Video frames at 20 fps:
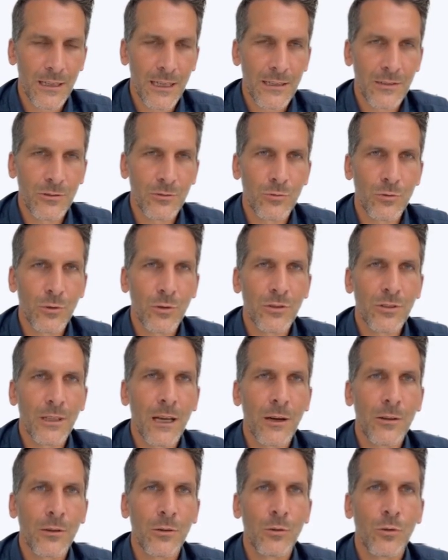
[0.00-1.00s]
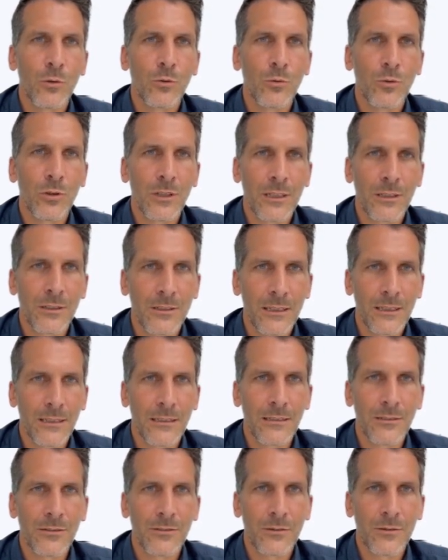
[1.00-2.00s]
and drilled out
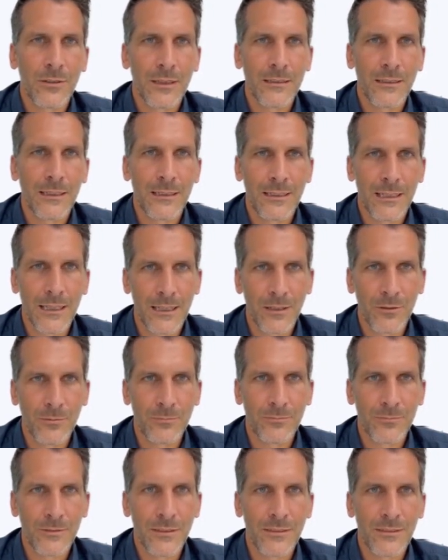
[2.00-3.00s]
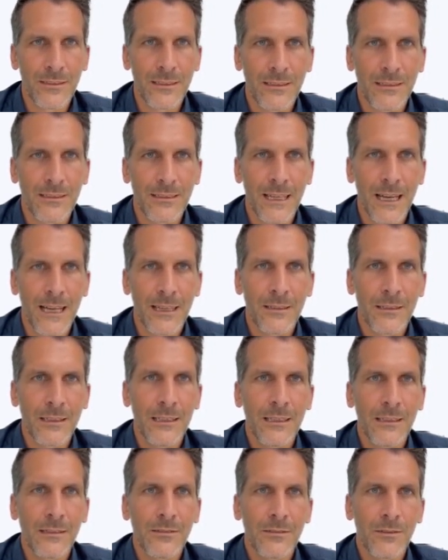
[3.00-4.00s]
accordingly so that the nail fits
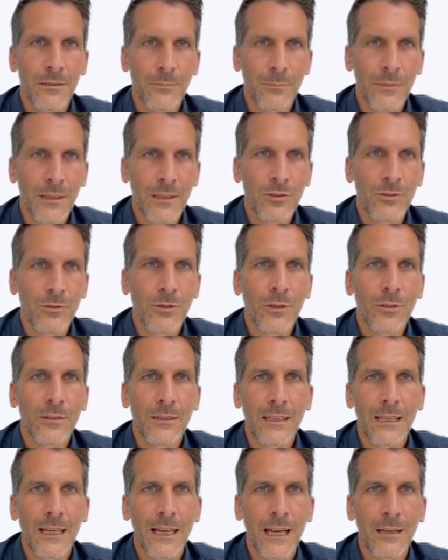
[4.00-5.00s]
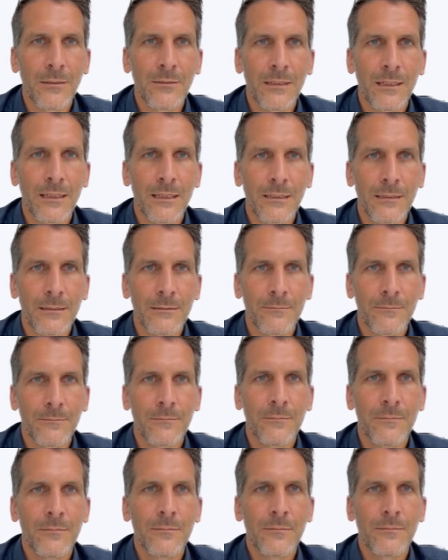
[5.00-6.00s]
exactly into the medullary cavity.
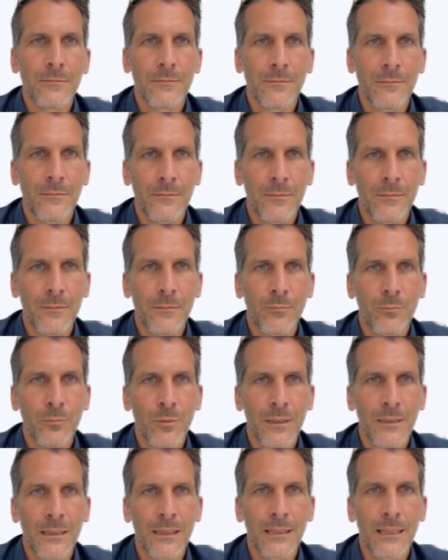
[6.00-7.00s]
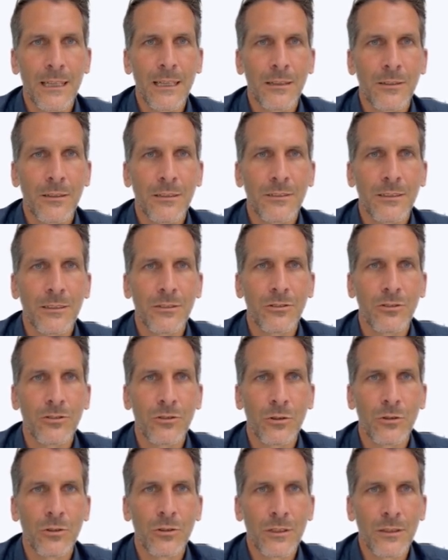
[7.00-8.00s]
When the nail is
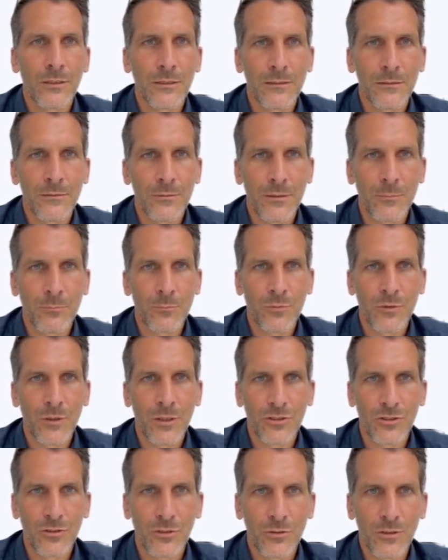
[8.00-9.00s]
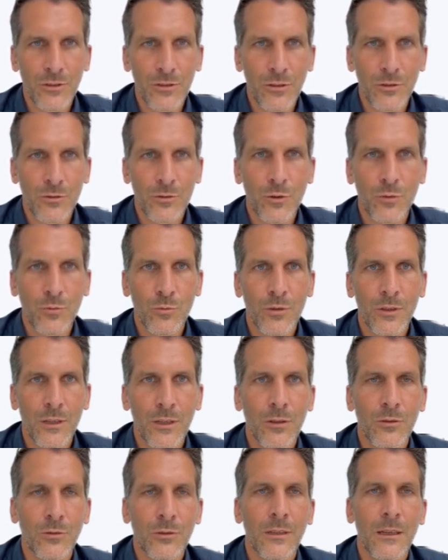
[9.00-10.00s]
inserted, the pressure in the lower
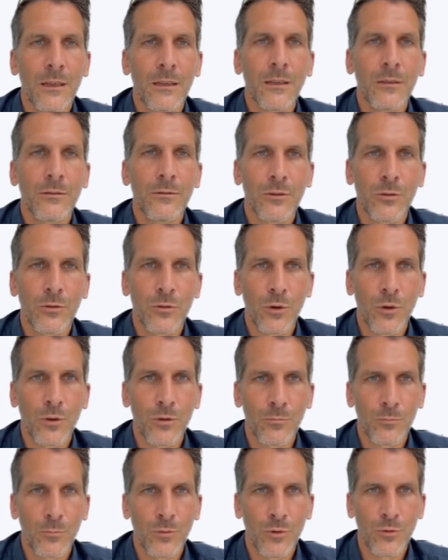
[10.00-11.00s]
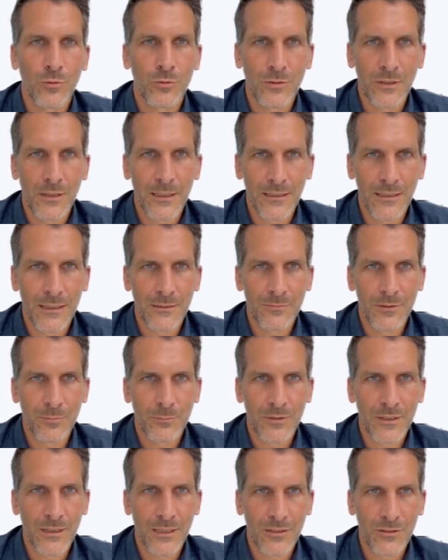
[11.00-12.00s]
area of the long bone
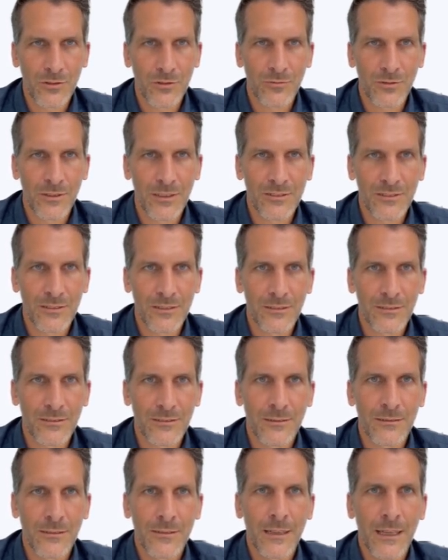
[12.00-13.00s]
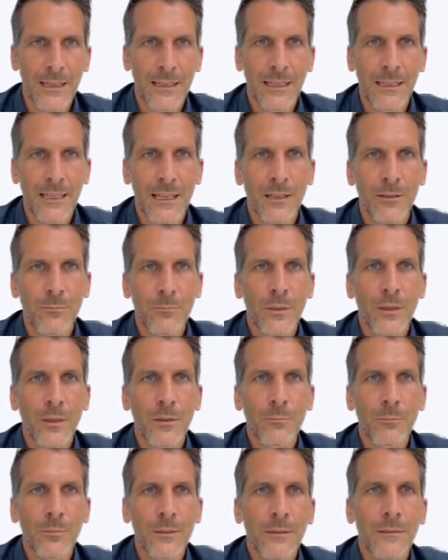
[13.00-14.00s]
inevitably increases, like an air
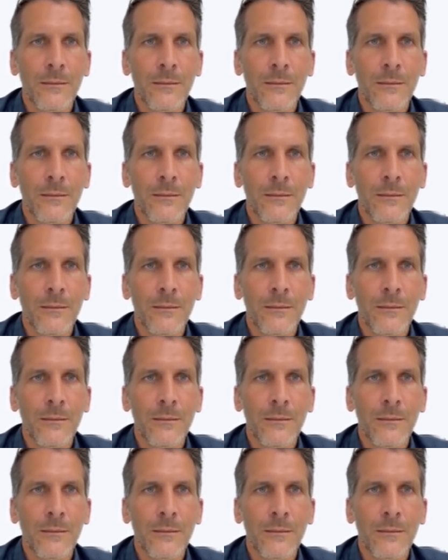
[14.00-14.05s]
pump.